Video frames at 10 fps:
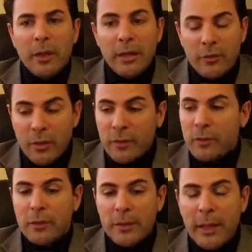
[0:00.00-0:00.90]
It's
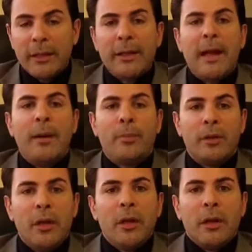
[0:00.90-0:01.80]
just not going to
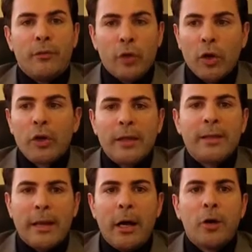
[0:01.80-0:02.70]
happen. If you're not going
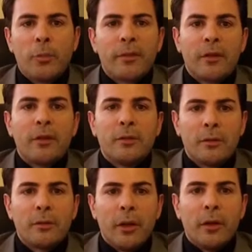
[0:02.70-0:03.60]
to take 100%
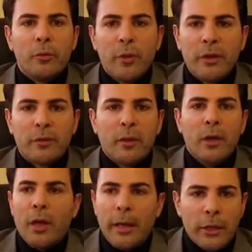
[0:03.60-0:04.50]
risk
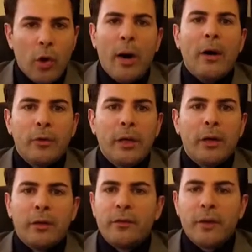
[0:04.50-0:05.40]
and go out
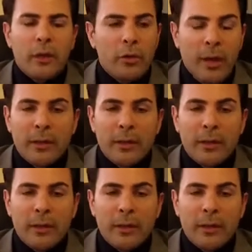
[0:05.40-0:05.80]
there and say,